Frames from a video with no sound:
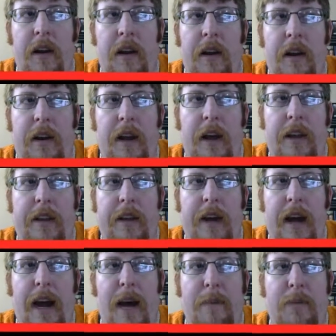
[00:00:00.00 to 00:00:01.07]

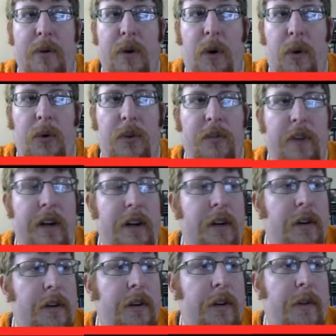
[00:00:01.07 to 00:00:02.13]
Deathcap
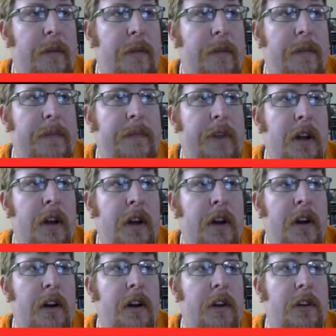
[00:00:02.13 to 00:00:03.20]
Cultivator.
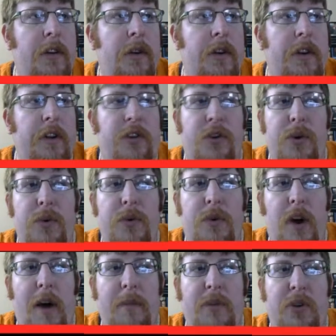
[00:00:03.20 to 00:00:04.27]
So he's a
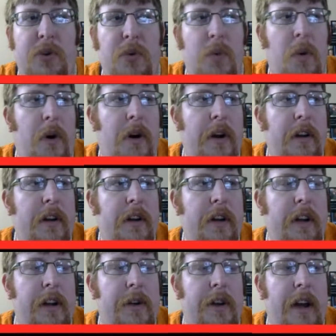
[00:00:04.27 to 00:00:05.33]
2-drop, 2/1,
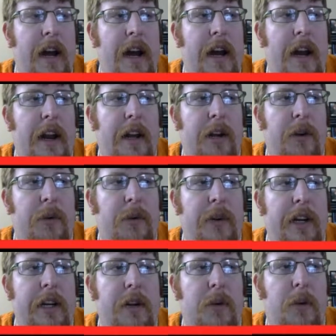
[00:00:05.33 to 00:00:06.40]
and you can add a
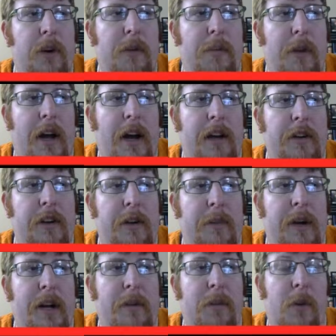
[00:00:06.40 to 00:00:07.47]
green or a black to your
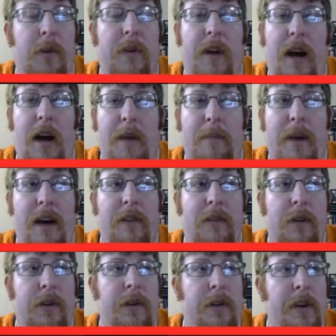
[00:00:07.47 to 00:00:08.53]
mana pool. Not bad for
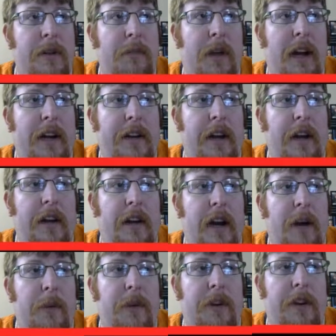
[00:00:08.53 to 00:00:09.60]
a green-black deck. I
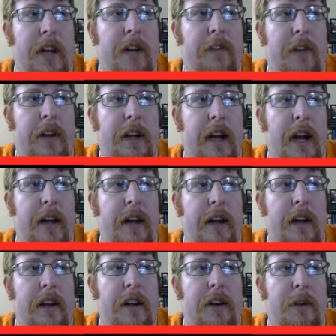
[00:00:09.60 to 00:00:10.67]
would definitely add that
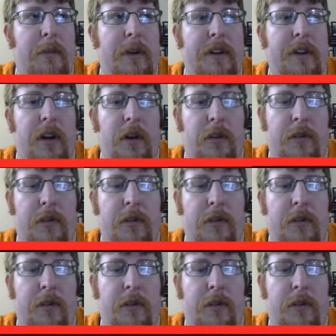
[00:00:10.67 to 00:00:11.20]
in there myself.